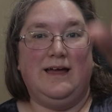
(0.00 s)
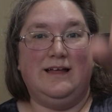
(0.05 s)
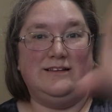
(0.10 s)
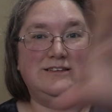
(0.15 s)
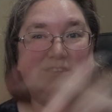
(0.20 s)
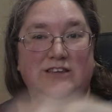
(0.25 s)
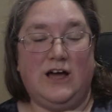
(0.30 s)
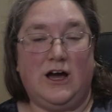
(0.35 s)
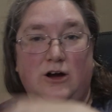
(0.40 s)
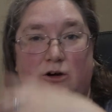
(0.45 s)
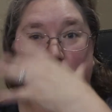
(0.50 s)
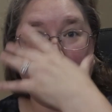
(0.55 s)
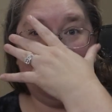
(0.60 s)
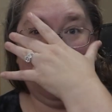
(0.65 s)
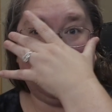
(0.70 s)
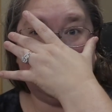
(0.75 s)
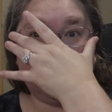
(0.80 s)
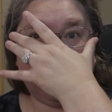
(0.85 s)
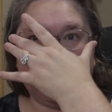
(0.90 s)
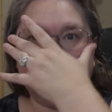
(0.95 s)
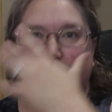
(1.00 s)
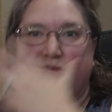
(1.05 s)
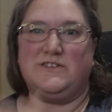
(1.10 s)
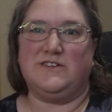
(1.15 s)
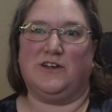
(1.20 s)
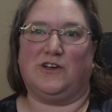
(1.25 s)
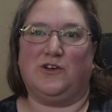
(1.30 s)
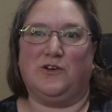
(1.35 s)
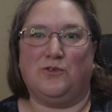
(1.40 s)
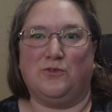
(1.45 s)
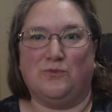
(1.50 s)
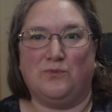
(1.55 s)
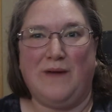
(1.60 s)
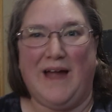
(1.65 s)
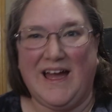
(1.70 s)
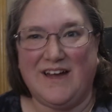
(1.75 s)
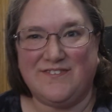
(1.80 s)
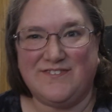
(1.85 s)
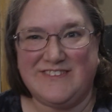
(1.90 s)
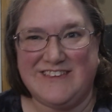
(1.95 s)
Hello, welcome to
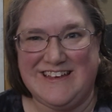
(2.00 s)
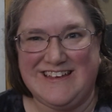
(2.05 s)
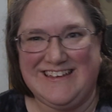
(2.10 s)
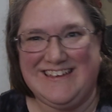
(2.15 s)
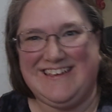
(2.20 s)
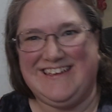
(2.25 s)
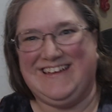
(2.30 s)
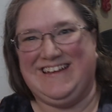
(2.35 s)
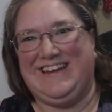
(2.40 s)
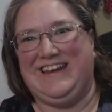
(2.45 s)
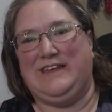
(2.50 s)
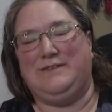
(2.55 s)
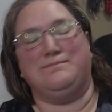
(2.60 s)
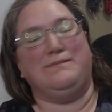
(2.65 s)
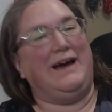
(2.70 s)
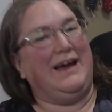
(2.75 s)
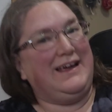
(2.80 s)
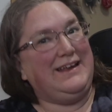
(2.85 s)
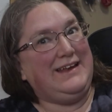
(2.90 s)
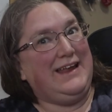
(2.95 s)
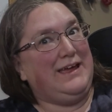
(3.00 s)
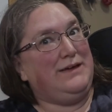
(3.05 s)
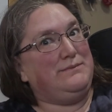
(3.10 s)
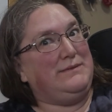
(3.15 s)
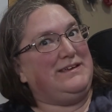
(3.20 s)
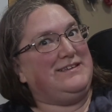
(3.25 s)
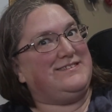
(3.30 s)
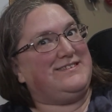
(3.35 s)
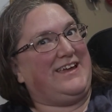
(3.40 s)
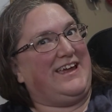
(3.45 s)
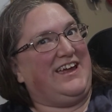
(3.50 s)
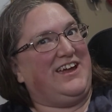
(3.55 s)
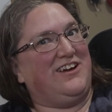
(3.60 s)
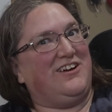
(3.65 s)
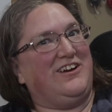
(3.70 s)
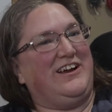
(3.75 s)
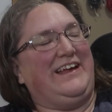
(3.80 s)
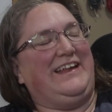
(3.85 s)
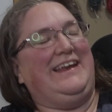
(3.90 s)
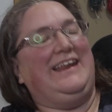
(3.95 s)
Krafting Kitty. My name is
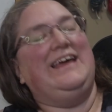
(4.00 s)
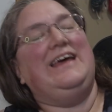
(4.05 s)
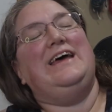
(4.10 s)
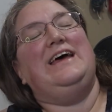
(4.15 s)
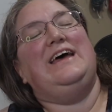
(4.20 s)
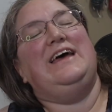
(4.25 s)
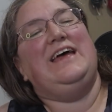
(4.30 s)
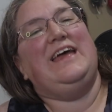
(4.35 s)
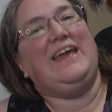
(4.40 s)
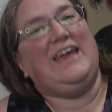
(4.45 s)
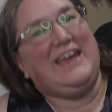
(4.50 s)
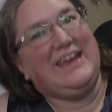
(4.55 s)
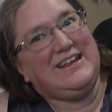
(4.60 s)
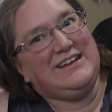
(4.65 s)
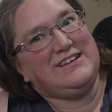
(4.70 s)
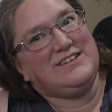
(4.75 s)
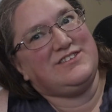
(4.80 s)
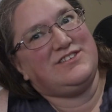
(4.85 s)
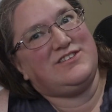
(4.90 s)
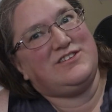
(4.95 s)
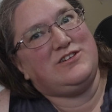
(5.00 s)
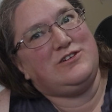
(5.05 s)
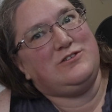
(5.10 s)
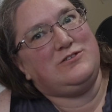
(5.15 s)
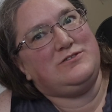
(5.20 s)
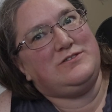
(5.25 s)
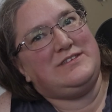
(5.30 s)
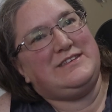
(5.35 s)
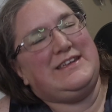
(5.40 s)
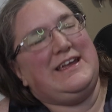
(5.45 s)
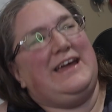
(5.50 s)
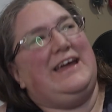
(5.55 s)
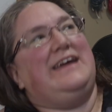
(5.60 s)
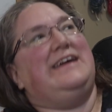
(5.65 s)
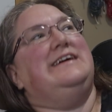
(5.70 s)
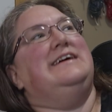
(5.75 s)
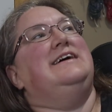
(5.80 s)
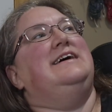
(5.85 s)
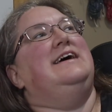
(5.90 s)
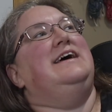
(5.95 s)
Erin. It is
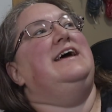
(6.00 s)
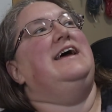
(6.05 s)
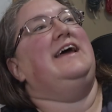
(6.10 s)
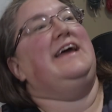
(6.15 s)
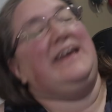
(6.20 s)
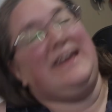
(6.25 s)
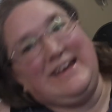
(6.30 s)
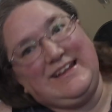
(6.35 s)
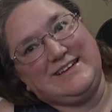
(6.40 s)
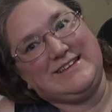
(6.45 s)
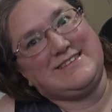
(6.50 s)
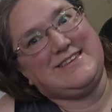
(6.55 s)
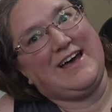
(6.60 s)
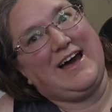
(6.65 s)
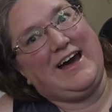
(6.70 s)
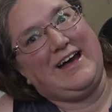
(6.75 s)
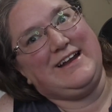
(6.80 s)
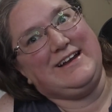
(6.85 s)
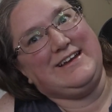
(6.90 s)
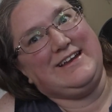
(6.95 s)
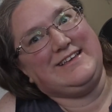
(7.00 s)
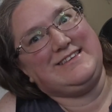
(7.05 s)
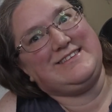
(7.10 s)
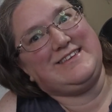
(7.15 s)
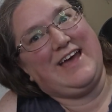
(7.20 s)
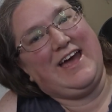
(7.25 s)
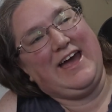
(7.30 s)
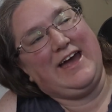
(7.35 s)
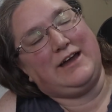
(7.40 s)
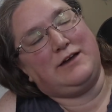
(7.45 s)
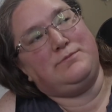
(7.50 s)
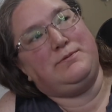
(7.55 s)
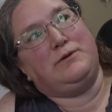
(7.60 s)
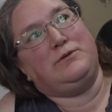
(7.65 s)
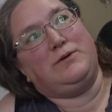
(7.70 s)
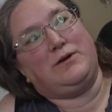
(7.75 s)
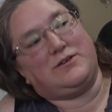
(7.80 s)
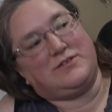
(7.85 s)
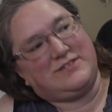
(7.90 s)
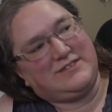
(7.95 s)
Tuesday. It is hot as heck,
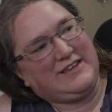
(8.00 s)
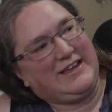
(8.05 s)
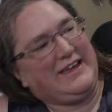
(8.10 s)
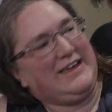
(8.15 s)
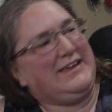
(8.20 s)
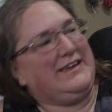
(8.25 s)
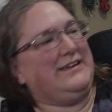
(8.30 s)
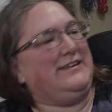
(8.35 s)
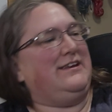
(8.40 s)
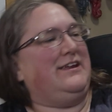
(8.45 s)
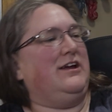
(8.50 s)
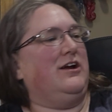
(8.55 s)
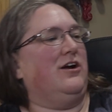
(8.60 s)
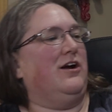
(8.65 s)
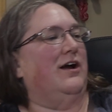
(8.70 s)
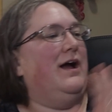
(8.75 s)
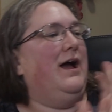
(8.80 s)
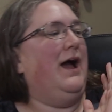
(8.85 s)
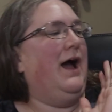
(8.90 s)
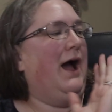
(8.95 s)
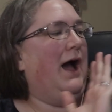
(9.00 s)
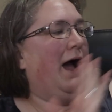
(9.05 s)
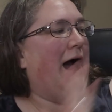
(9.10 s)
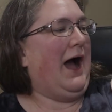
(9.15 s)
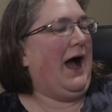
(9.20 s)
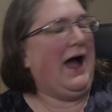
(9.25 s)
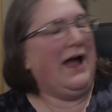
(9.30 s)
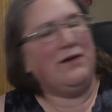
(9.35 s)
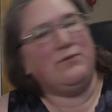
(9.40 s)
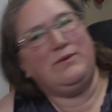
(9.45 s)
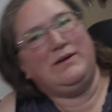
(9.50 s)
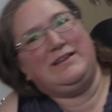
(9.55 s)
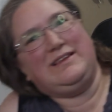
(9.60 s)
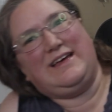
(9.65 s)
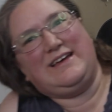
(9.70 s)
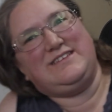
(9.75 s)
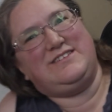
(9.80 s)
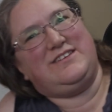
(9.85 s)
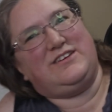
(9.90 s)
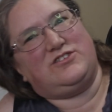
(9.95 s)
but we're staying in here. I
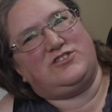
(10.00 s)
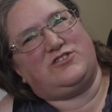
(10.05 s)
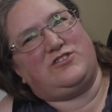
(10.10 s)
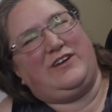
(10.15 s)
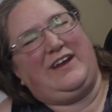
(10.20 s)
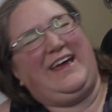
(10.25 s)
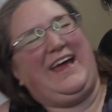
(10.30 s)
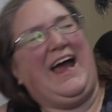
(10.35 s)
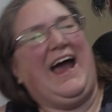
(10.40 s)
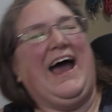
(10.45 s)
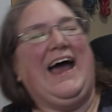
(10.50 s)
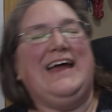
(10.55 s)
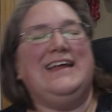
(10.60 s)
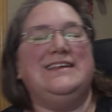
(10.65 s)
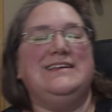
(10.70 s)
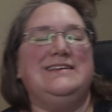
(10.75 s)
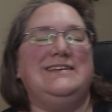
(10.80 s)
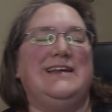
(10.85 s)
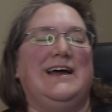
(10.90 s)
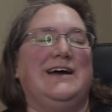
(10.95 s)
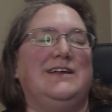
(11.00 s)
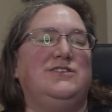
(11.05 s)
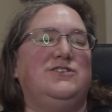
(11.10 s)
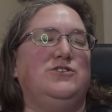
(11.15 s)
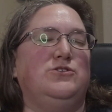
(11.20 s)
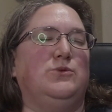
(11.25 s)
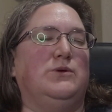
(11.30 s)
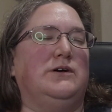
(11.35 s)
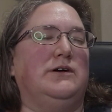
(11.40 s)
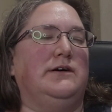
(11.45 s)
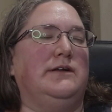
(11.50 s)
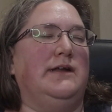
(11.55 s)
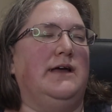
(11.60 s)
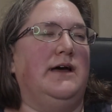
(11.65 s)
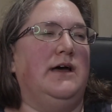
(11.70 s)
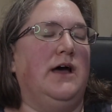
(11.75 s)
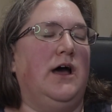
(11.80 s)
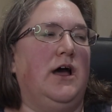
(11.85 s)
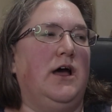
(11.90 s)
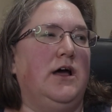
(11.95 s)
realized yesterday I did not do a
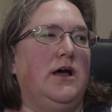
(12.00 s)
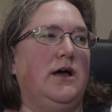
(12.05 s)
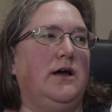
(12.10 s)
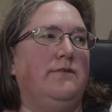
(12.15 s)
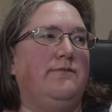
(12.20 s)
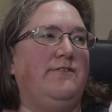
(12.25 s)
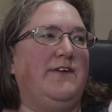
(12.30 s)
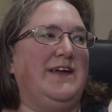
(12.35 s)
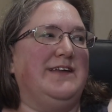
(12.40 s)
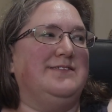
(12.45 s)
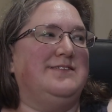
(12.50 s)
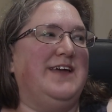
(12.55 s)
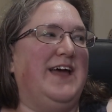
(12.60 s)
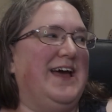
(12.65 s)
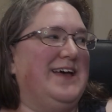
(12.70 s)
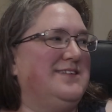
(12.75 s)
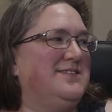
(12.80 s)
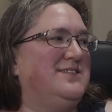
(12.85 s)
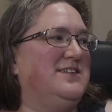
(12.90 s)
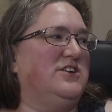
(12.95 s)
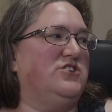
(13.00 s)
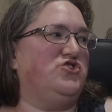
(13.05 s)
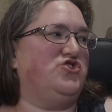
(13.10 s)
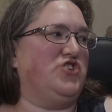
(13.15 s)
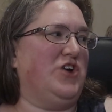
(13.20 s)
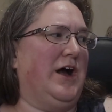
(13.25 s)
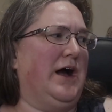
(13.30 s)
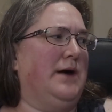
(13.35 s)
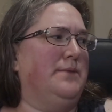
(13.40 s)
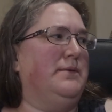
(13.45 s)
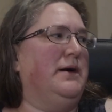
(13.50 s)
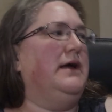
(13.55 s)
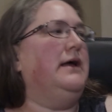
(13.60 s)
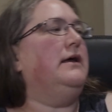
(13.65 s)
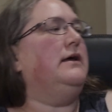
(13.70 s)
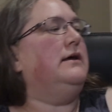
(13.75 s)
fantastic job